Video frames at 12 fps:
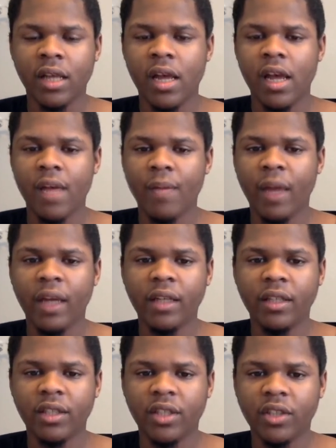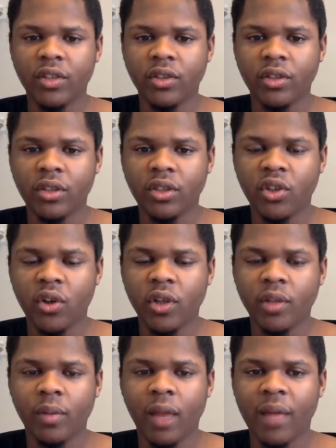and make decisions and show his
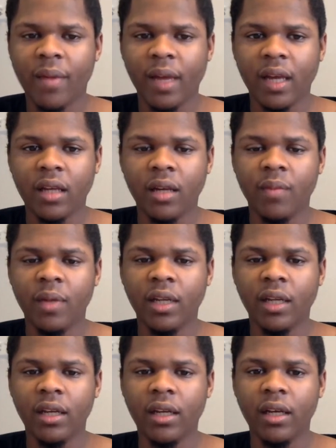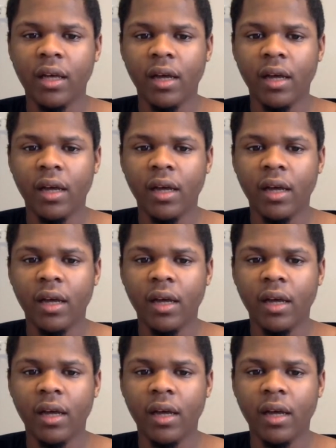playmaking ability.